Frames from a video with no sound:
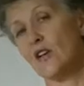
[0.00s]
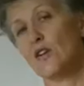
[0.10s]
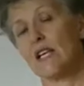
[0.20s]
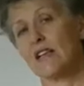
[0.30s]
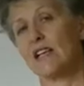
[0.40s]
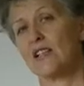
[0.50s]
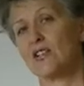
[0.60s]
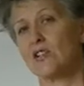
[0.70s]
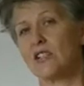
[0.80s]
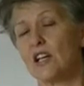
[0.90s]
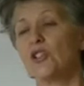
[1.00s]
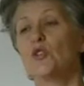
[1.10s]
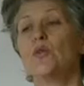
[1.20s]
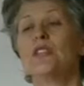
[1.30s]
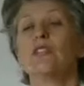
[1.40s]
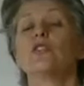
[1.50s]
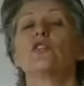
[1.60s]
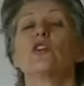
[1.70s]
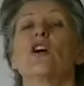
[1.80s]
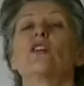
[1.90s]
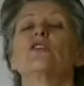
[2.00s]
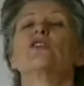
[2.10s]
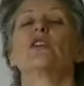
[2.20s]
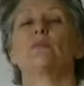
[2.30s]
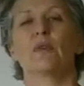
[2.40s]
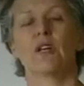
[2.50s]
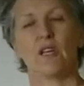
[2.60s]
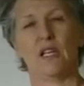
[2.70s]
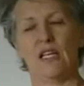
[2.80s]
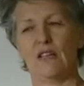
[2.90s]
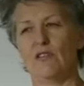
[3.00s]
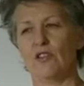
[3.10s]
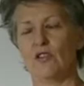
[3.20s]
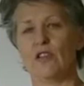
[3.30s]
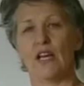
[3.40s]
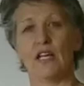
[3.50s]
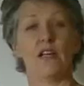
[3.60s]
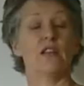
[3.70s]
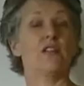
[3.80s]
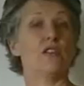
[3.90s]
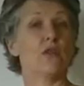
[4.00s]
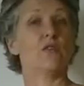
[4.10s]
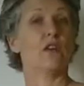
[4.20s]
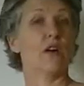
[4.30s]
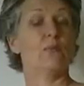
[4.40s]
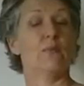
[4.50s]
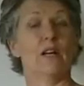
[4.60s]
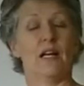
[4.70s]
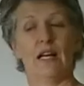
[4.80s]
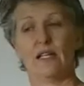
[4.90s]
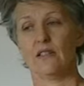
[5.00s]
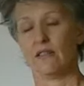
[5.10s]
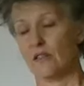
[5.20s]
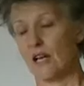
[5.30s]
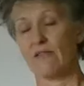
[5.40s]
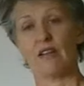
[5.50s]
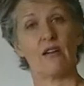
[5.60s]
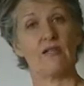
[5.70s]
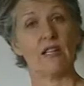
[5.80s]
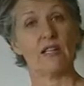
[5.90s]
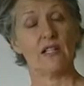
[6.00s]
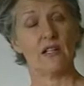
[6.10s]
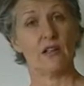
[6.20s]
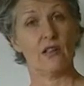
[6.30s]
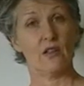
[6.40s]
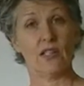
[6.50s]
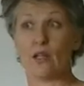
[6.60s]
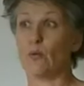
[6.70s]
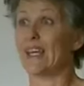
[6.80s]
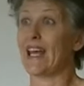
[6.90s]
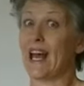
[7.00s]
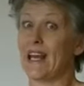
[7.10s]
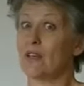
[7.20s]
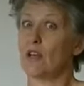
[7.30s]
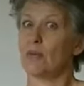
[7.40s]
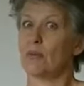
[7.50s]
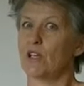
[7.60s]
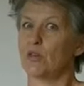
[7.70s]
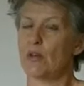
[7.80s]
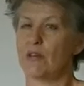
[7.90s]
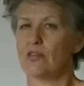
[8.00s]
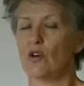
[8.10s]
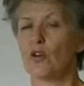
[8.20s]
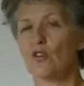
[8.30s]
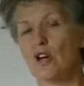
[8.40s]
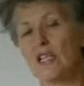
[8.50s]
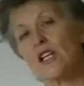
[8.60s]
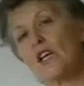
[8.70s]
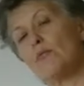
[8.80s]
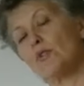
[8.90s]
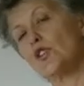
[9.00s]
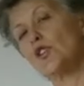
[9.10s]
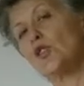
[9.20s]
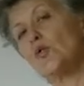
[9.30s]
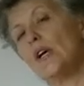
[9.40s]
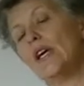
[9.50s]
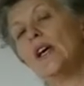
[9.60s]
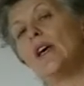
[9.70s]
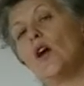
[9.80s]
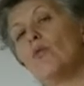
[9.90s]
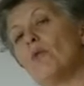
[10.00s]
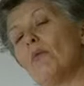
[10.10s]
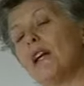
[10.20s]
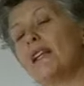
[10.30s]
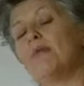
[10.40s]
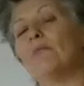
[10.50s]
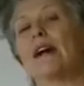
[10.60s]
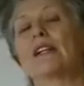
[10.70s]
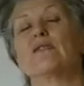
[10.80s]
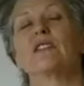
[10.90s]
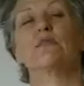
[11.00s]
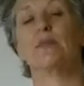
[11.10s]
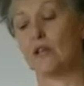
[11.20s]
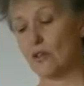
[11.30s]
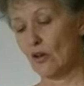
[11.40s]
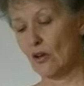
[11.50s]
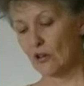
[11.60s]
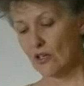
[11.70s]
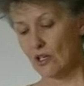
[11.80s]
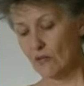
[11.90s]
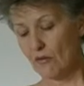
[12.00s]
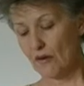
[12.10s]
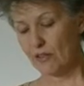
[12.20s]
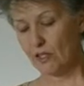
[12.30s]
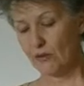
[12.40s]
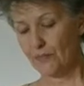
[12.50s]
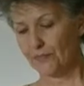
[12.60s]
hotels had to decide, do we still charge them even though they don't come and have their event in our hotel? We can, because we have a contract, but should we, and what might the impact of this be on our long-term revenue?